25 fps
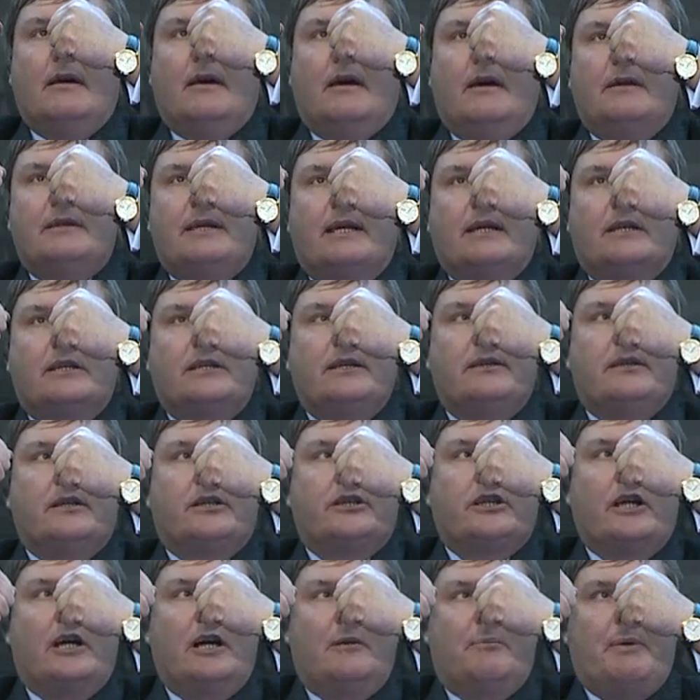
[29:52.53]
And actually, the
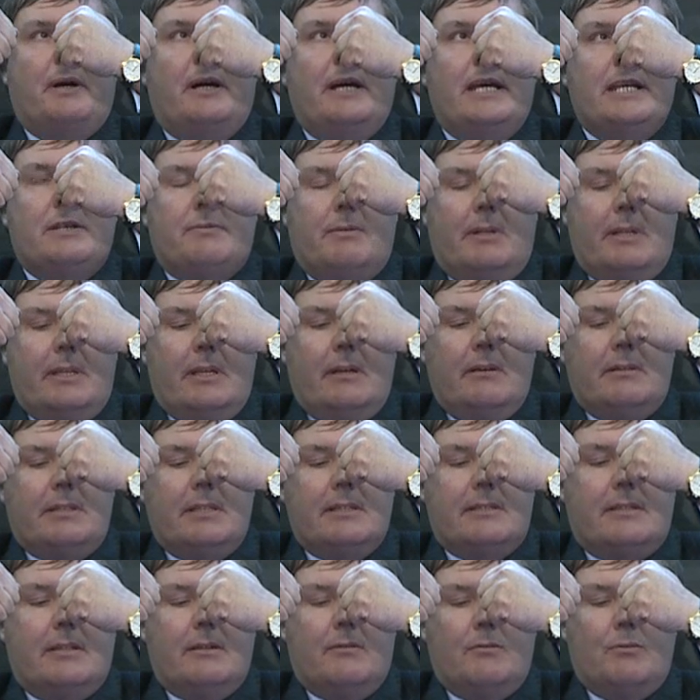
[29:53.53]
sharp-eyed will
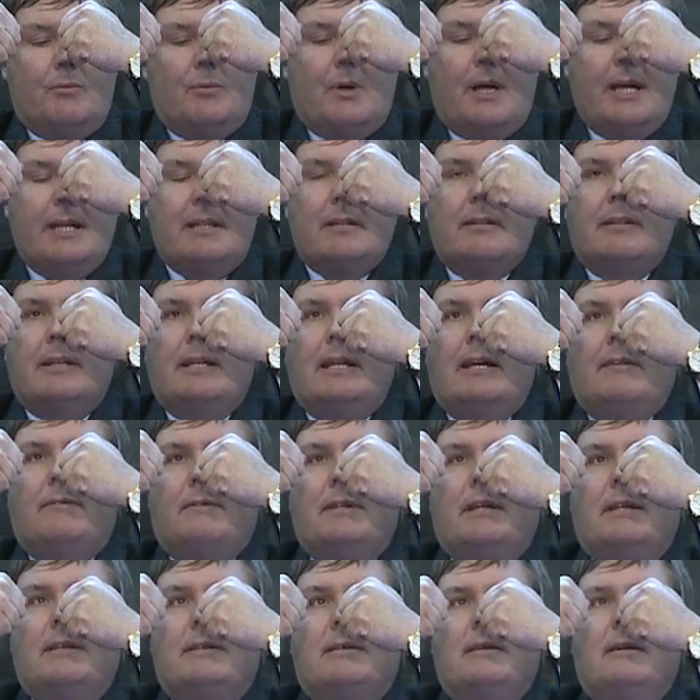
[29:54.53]
notice that right on the
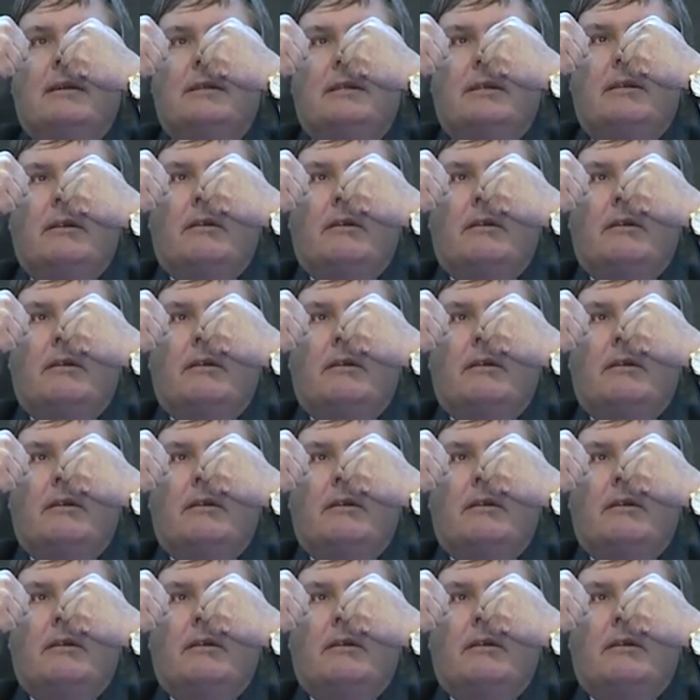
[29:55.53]
left-hand side of